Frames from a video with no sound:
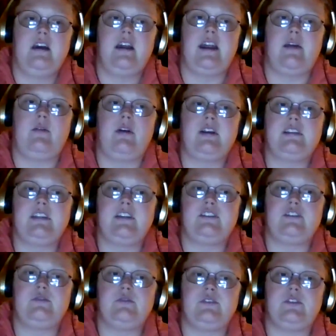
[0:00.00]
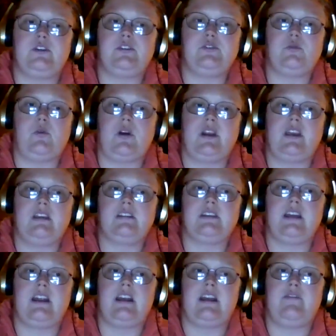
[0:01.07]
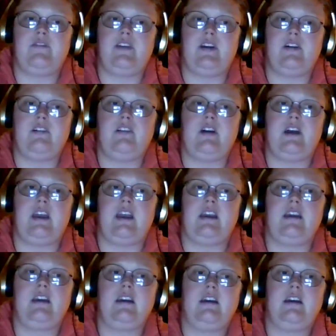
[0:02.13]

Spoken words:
And I want to say she was in her 20s. And I feel like,